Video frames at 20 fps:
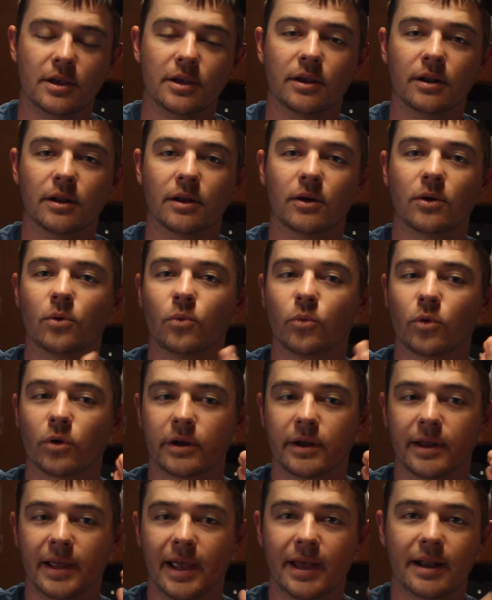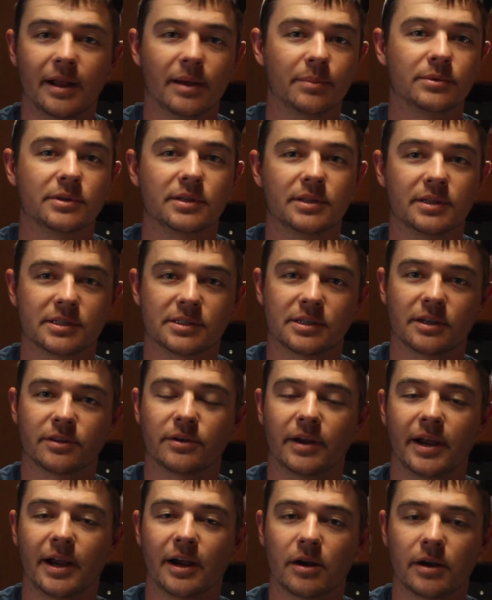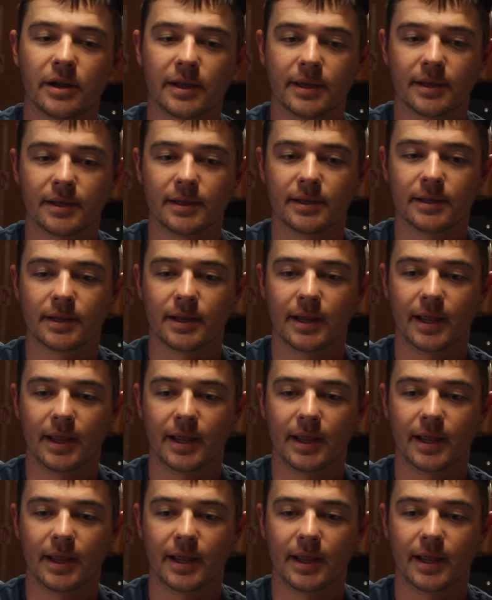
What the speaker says: you know, we're gonna head up to this other area,